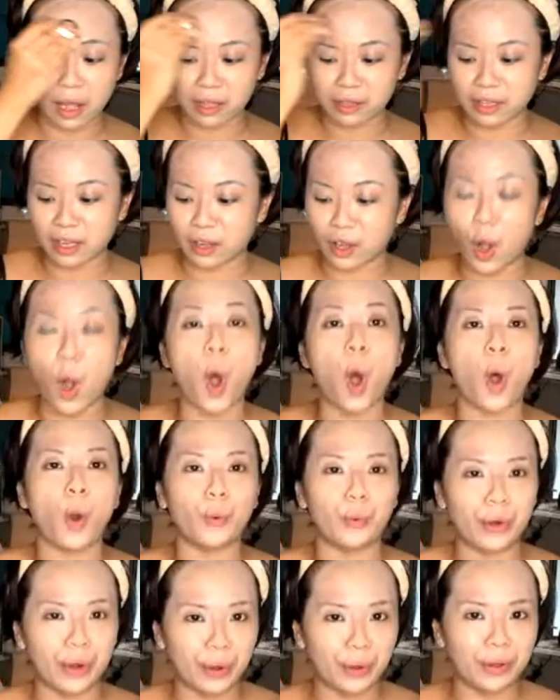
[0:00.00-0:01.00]
the
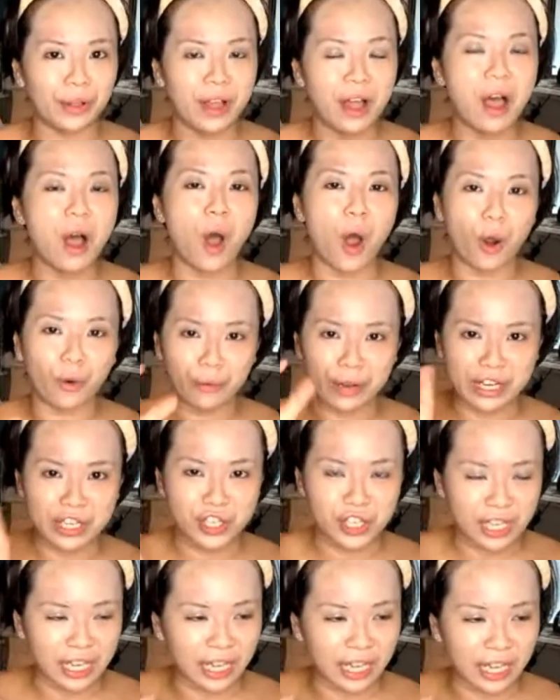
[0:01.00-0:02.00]
coral
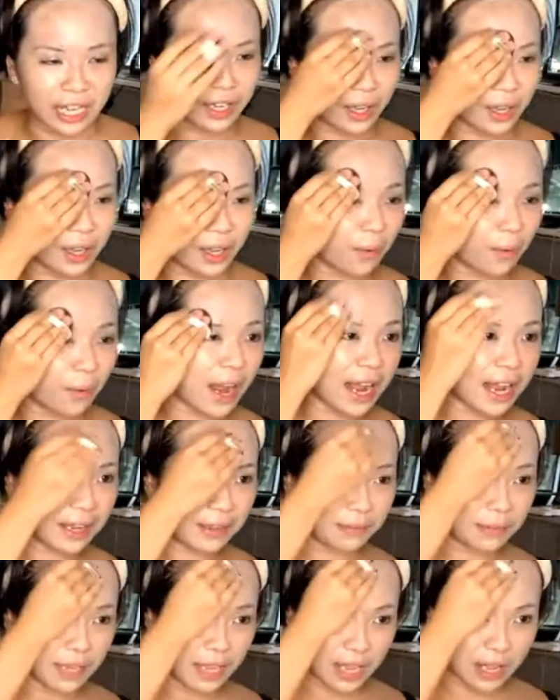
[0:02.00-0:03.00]
orange color. All right.
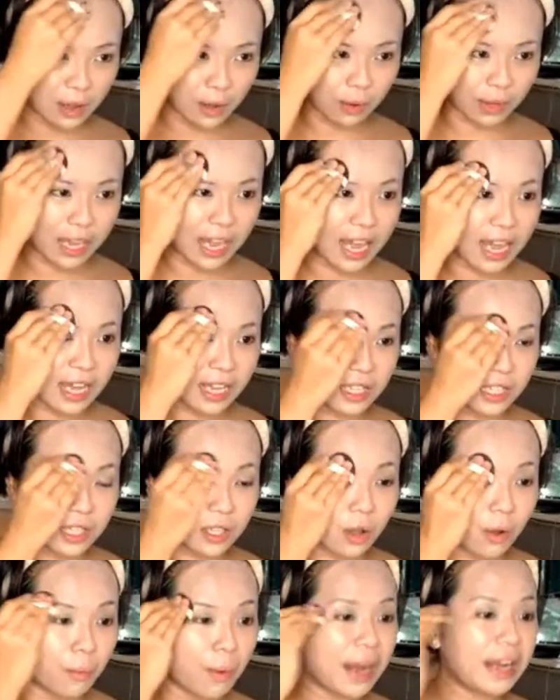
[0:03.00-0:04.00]
Okay,
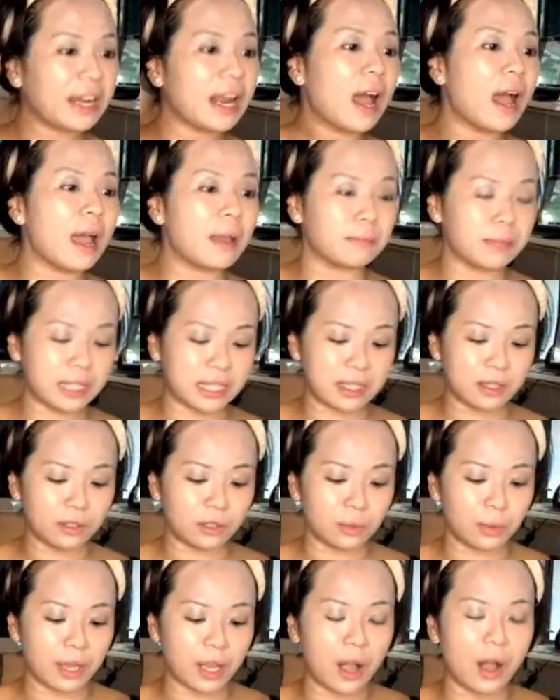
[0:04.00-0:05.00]
so right now I'm still
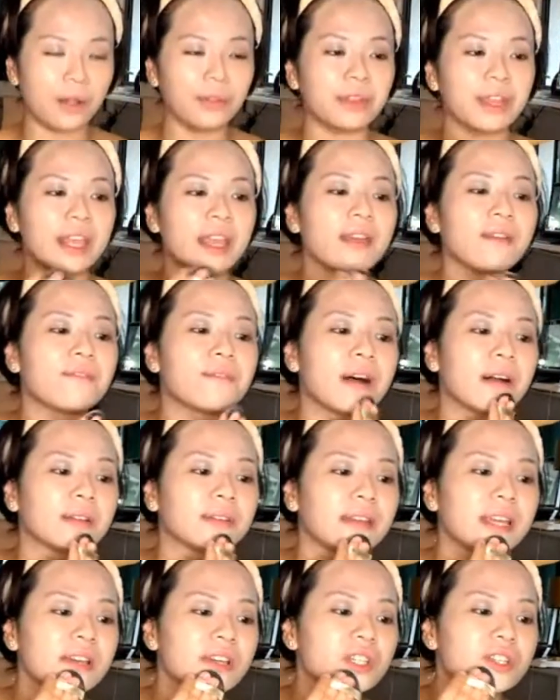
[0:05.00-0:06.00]
doing on the
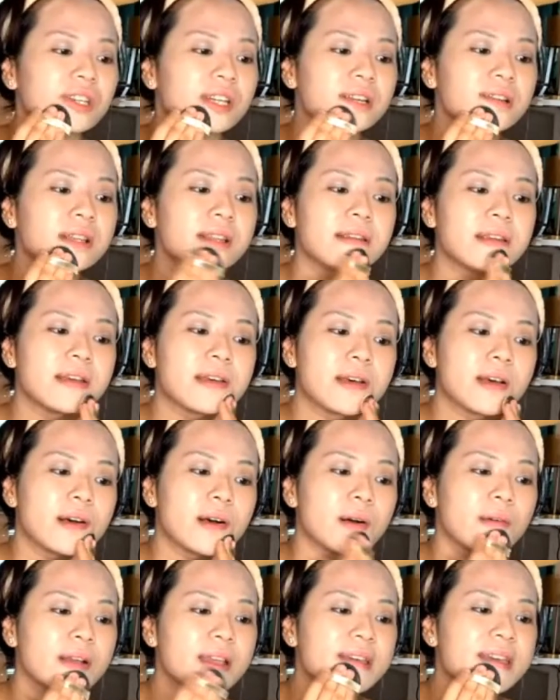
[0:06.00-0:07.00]
foundation.
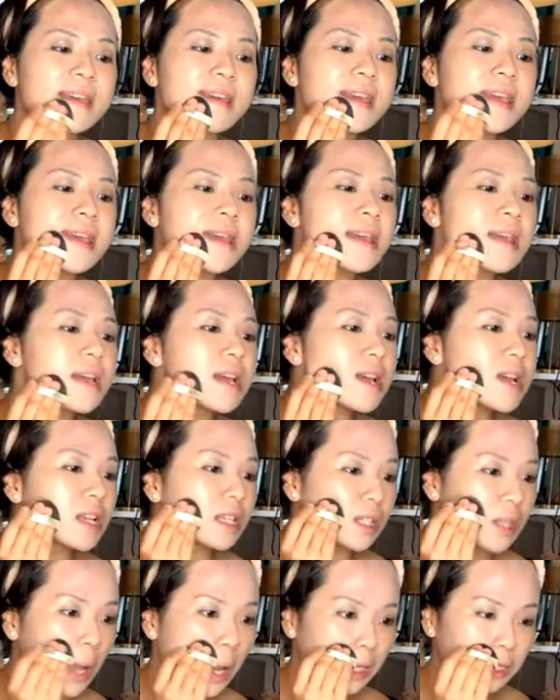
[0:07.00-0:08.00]
Okay,
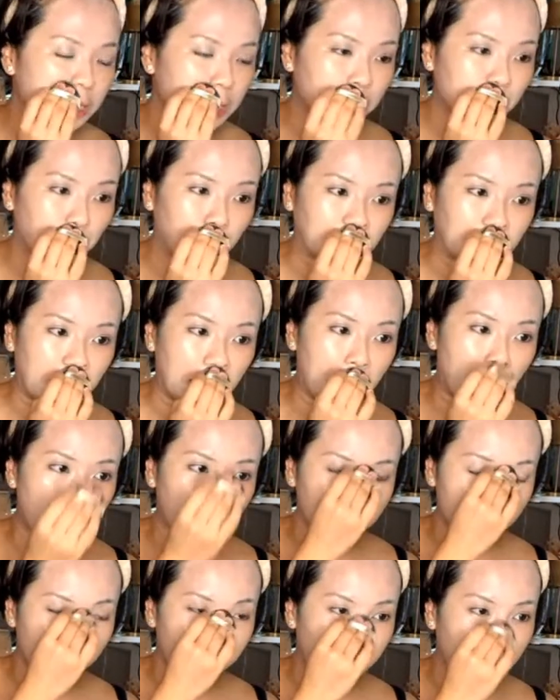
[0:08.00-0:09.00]
so I'm just putting
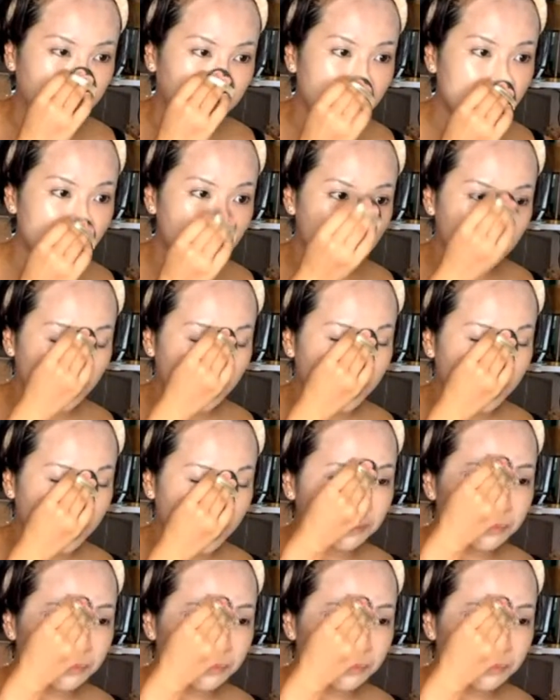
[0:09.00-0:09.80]
on the foundation,